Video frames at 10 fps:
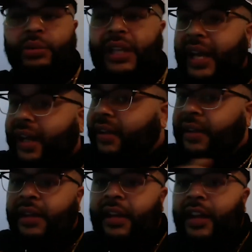you can't,
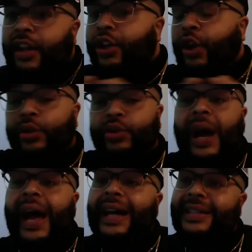you know, so
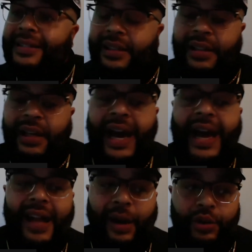I
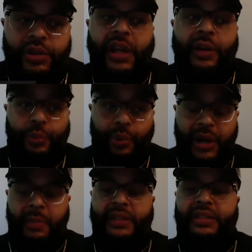was
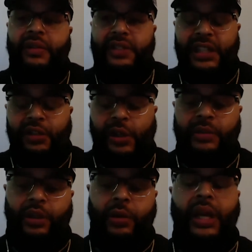spreading myself thin. So I
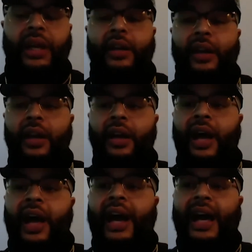was like, okay,
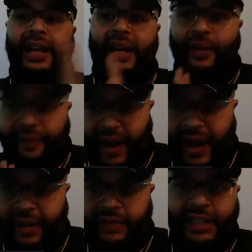I got a
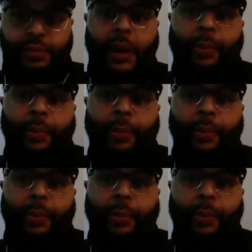9-to-5. That's my